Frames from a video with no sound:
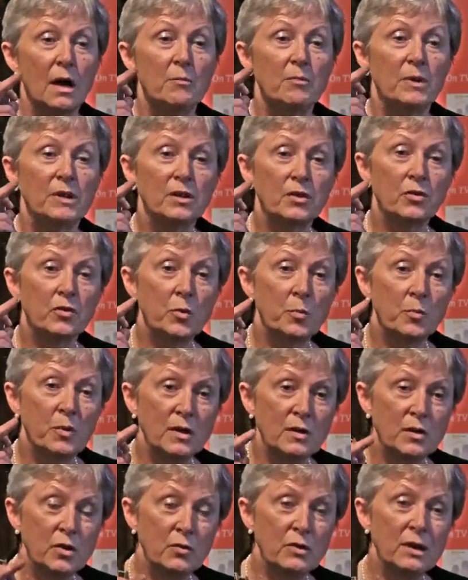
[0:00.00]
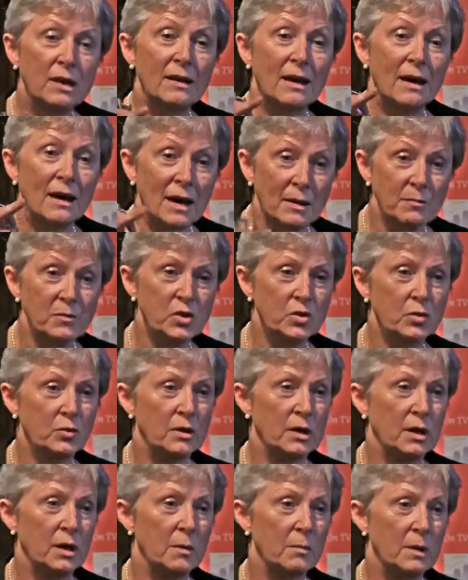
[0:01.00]
But the European Union I'm
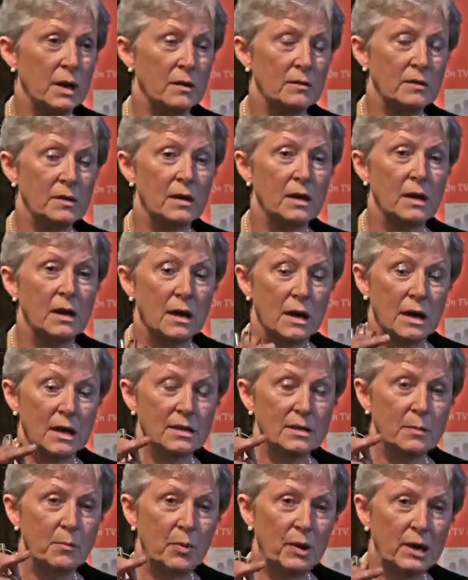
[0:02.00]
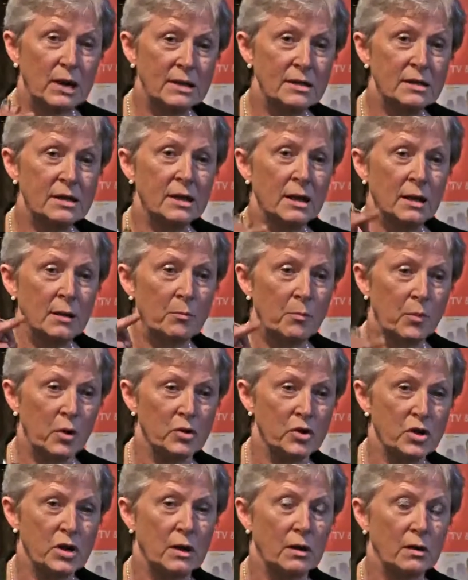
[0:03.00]
talking about is a political
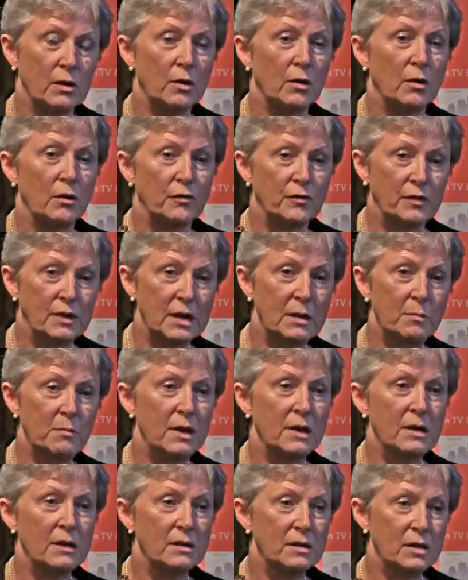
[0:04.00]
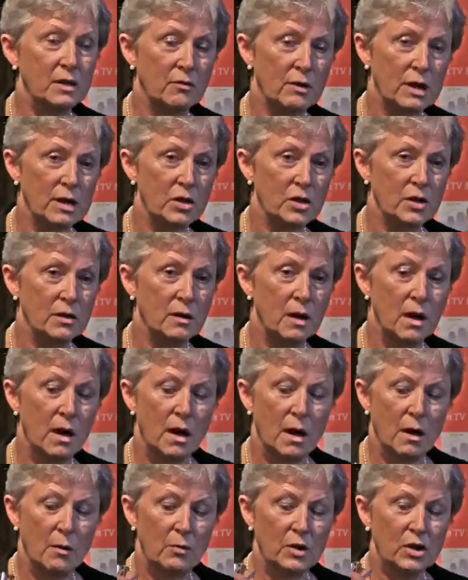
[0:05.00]
project of deeper integration
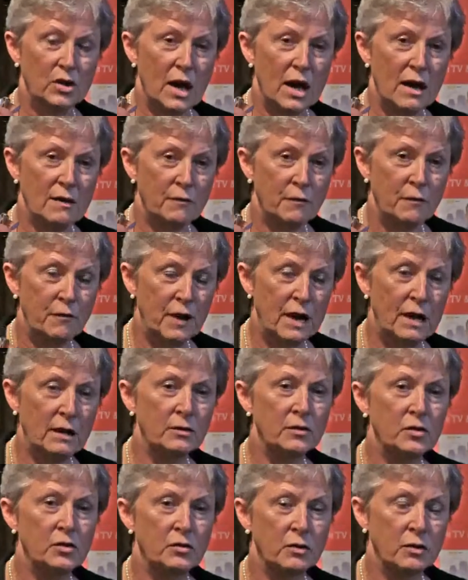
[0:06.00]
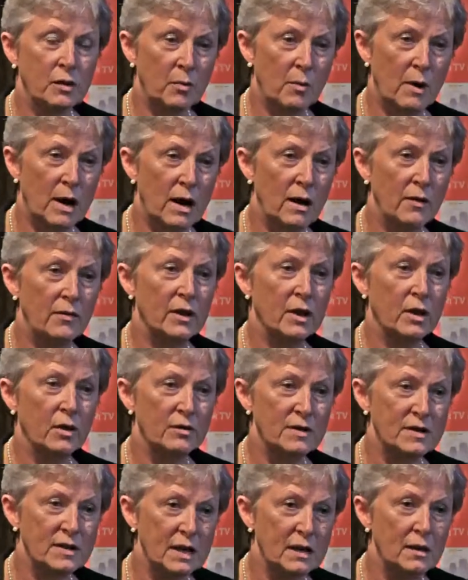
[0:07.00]
which has failed to acquire the
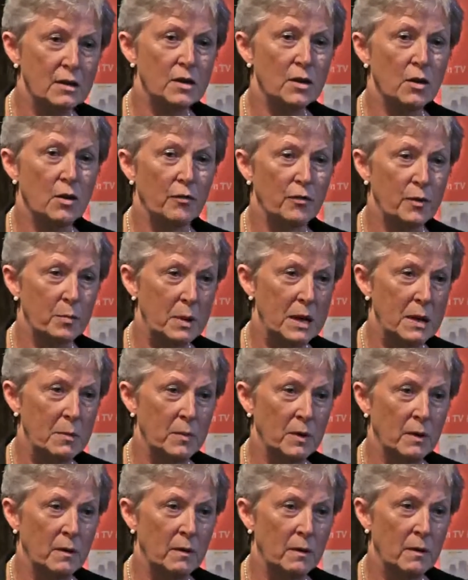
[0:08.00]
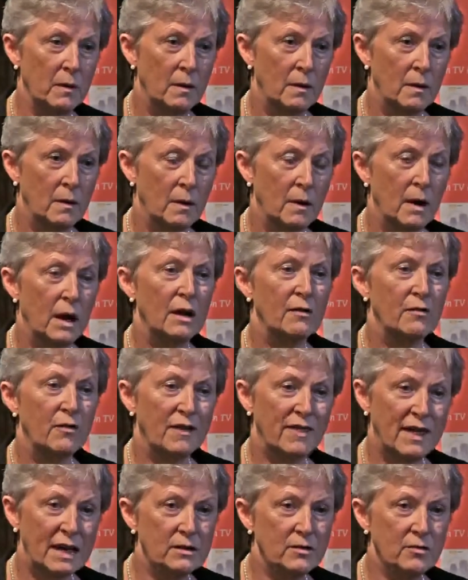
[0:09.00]
consent of the people. And
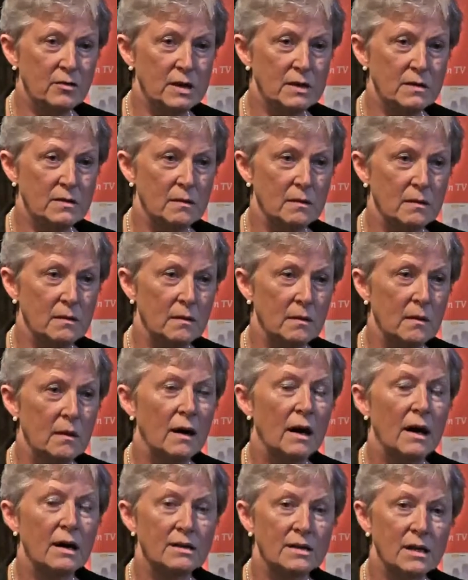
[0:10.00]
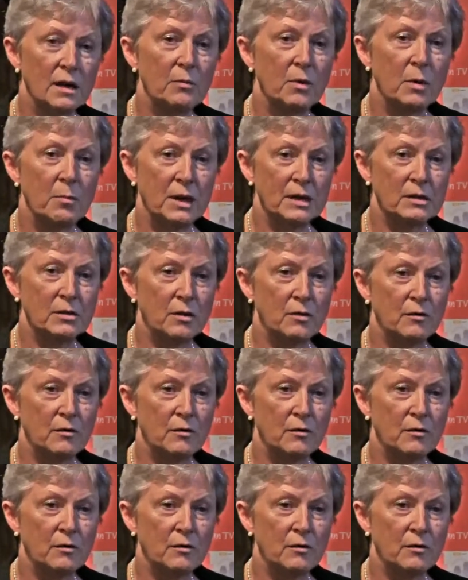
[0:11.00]
for that reason, I say we're better